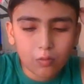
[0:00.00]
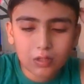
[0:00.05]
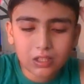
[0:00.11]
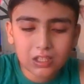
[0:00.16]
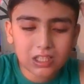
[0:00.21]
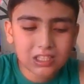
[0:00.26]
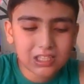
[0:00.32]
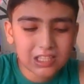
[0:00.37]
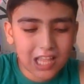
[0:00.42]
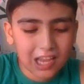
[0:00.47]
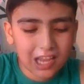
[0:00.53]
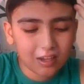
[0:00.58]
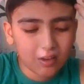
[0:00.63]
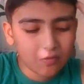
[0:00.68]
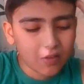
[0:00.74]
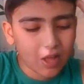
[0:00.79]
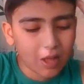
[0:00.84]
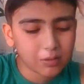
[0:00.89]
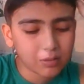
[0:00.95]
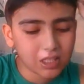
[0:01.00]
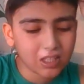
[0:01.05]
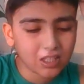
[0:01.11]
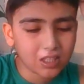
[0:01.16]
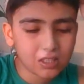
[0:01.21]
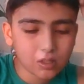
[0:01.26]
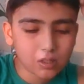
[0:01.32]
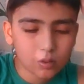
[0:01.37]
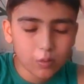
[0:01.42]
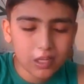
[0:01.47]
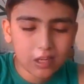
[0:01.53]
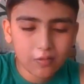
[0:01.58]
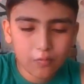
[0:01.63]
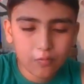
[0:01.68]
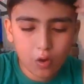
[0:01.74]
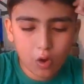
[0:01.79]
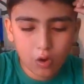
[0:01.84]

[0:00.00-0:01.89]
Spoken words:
with this Knight of Cups and this Queen of